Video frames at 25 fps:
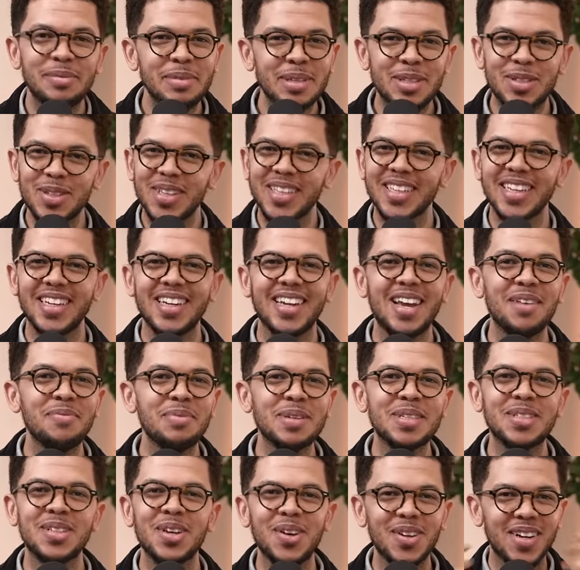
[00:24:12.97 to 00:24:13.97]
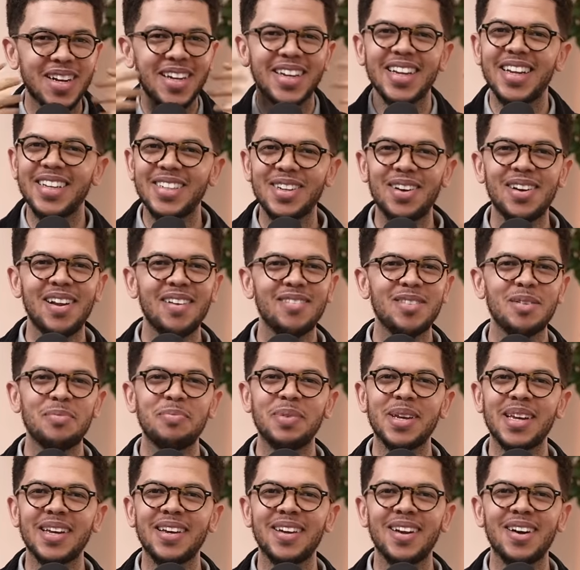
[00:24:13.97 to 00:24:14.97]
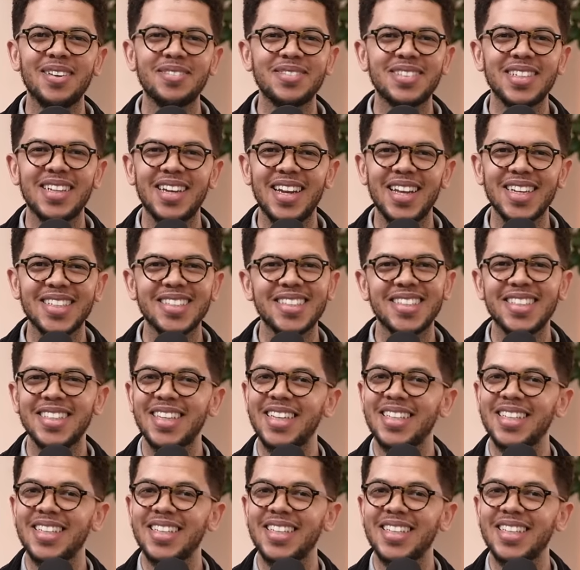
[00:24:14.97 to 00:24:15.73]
doing an episode and I don't have a beard after election day,